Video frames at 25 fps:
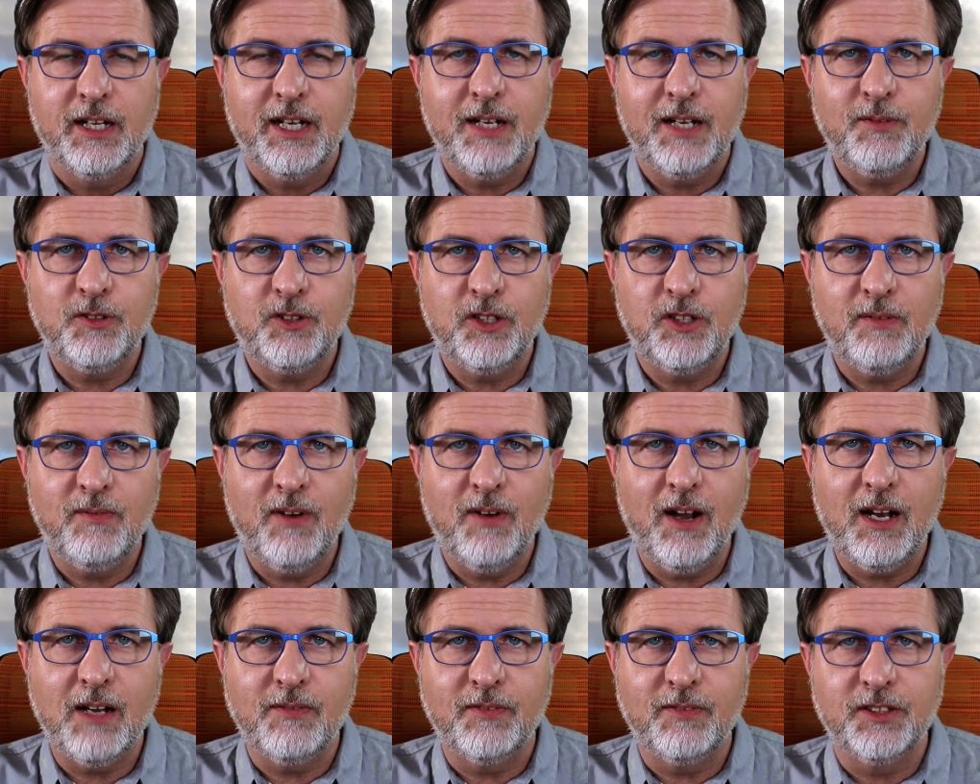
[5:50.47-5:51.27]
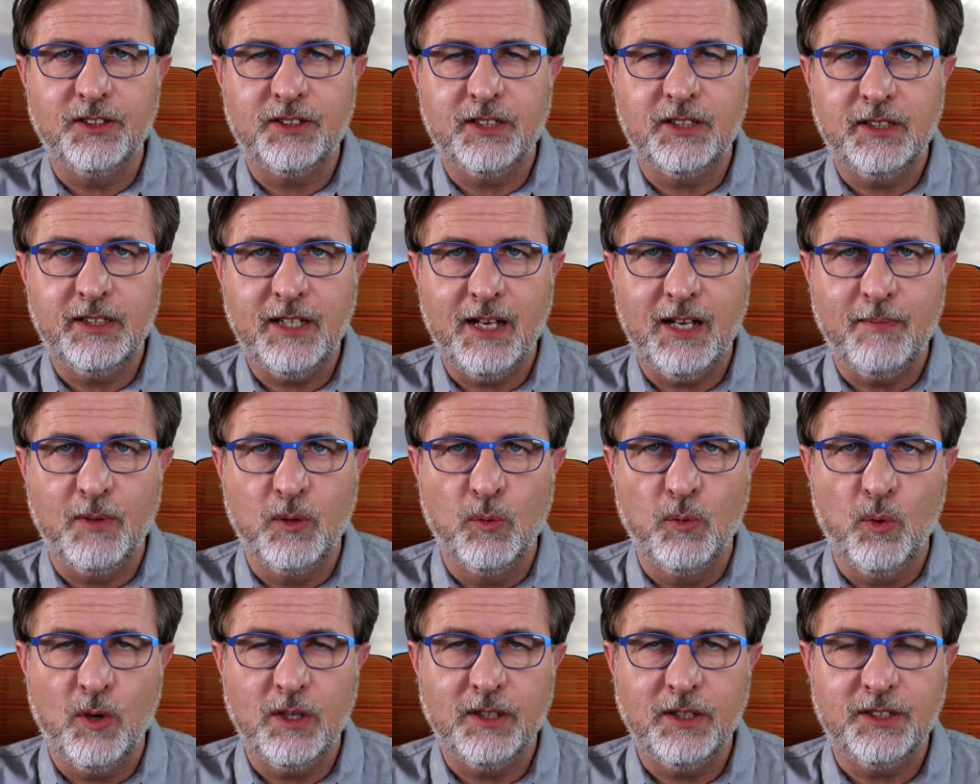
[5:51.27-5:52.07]
It was irrelevant to
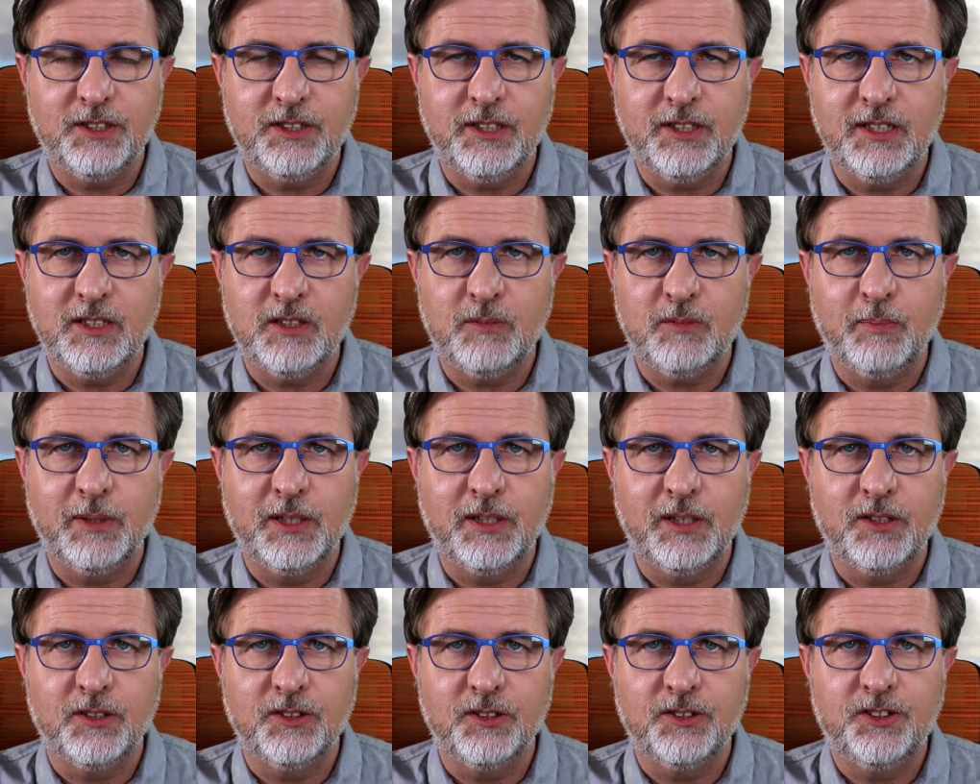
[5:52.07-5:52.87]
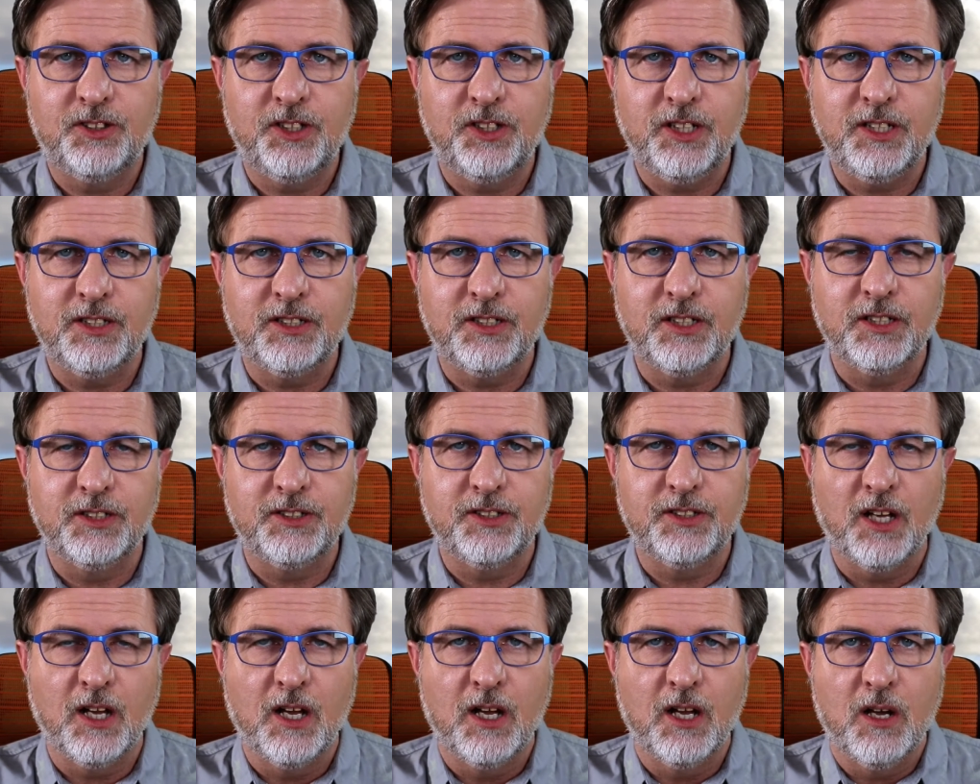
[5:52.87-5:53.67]
them in one sense because
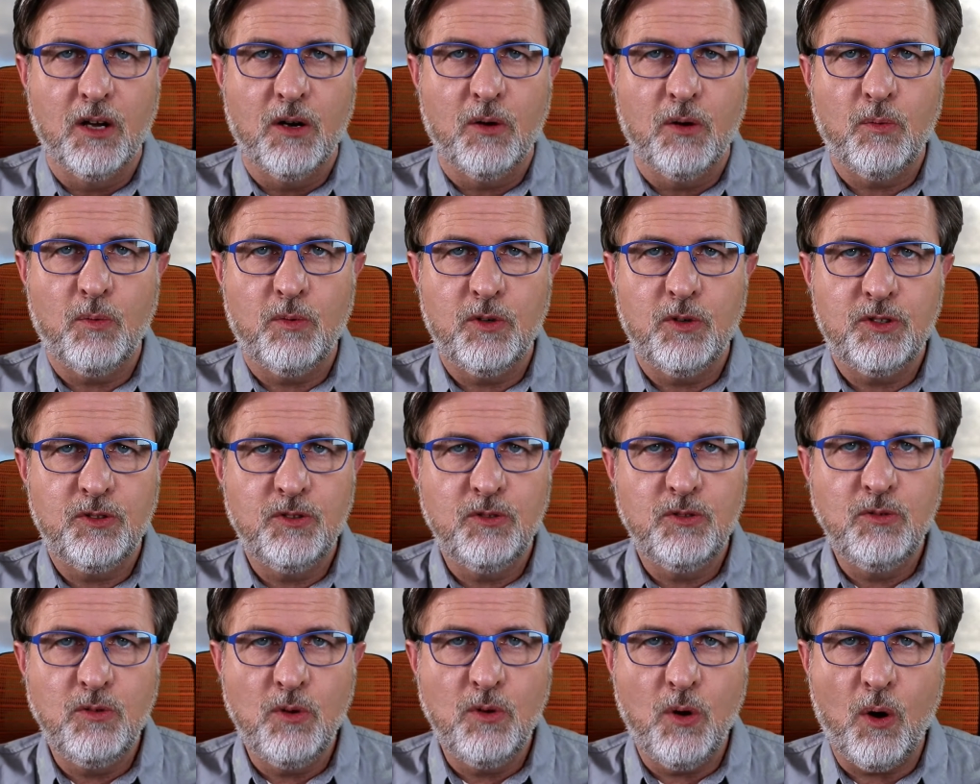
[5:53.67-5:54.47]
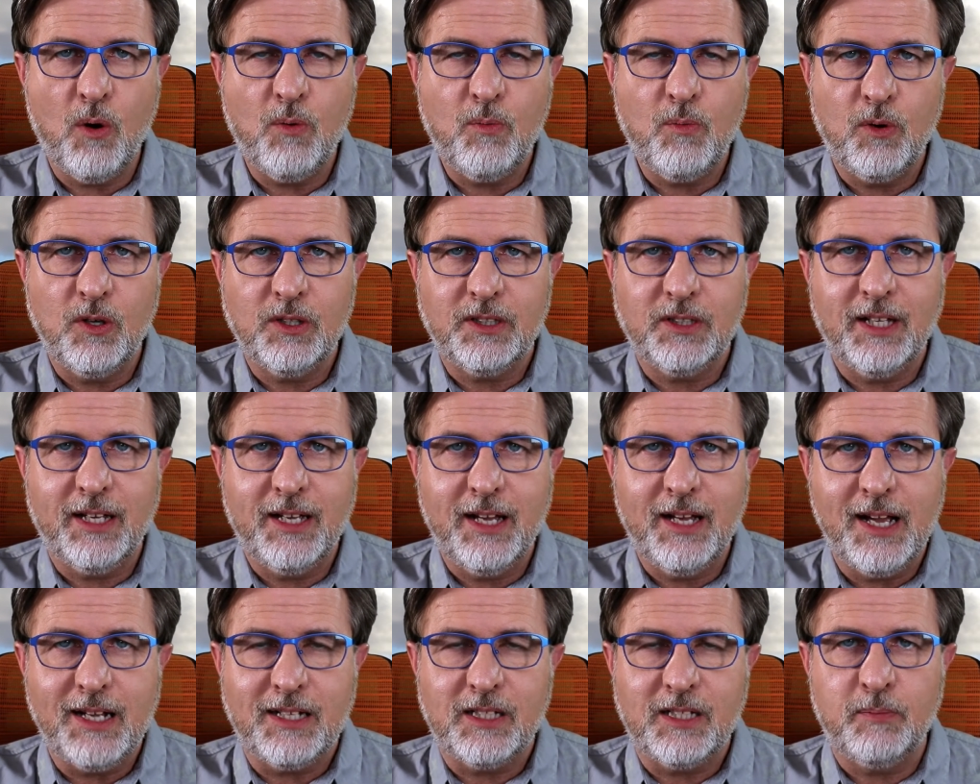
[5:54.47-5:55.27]
Jesus was not what
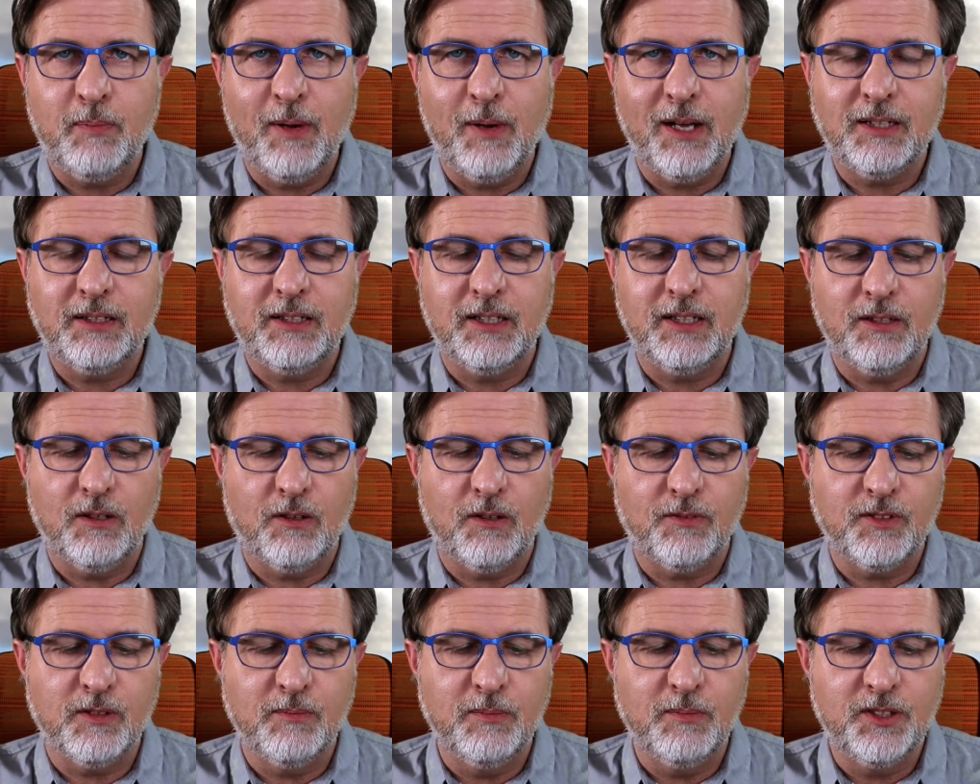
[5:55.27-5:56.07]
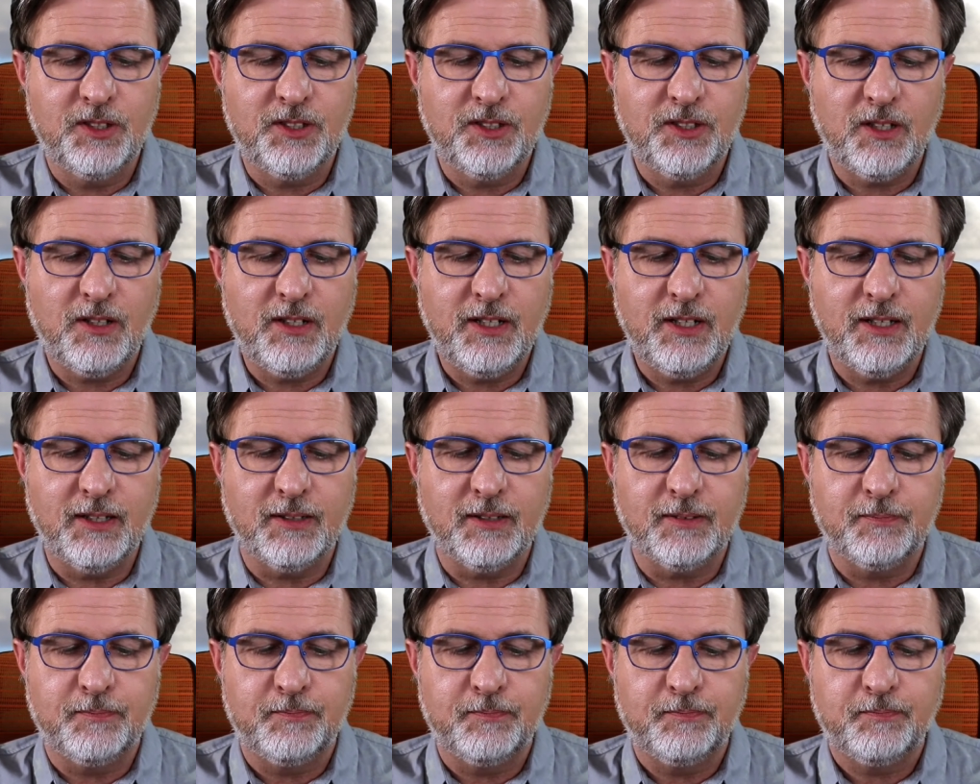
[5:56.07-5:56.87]
they expected of the
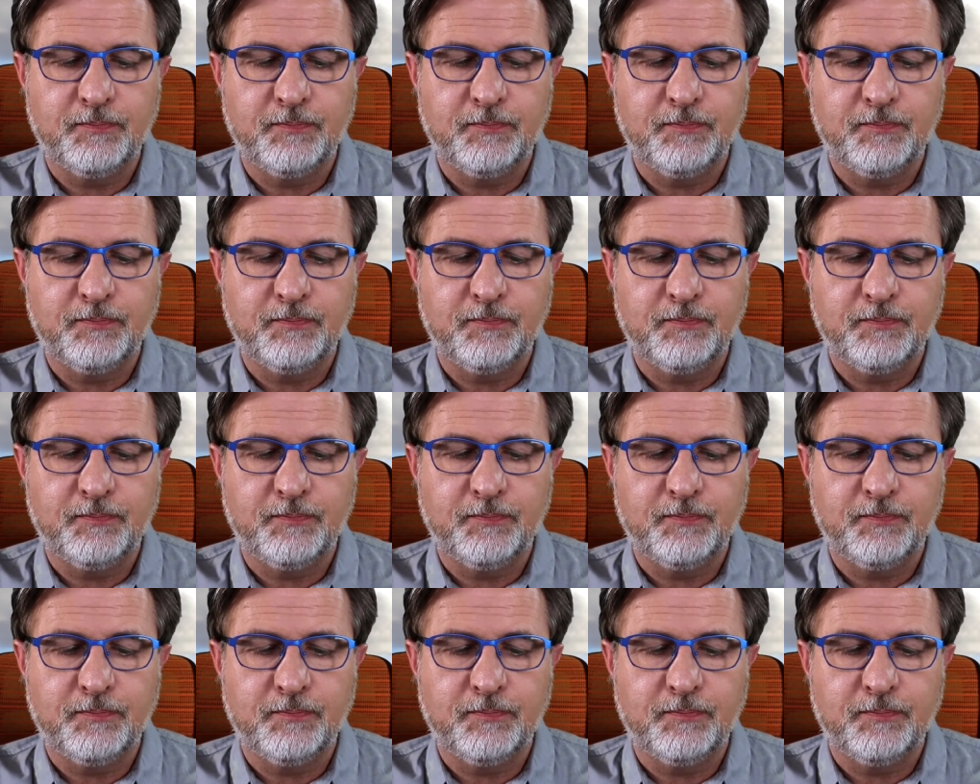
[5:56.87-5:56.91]
Messiah.